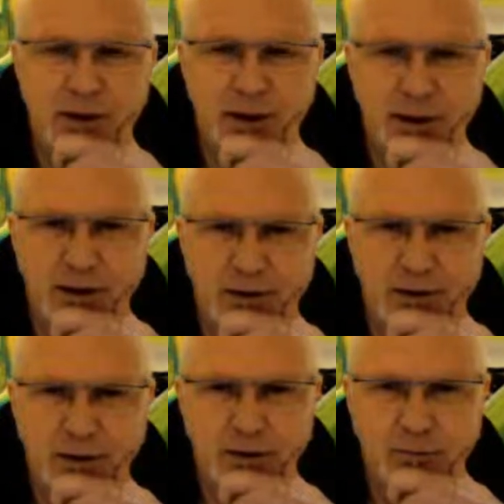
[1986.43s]
And
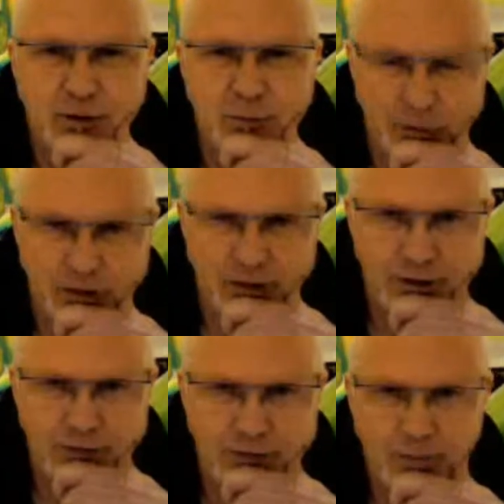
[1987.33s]
he wrote down an
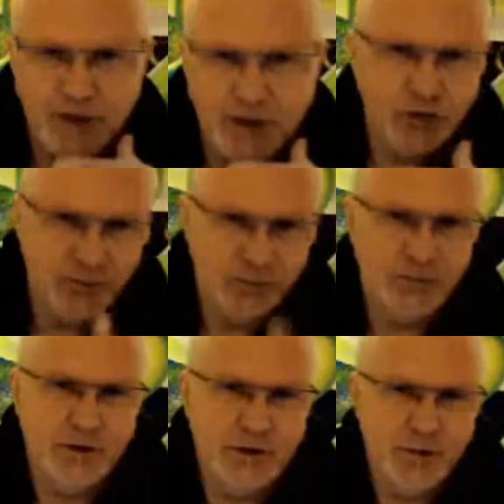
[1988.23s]
affirmation.
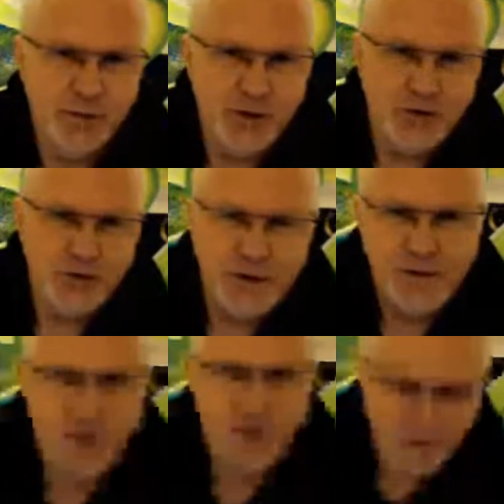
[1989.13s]
The affirmation is a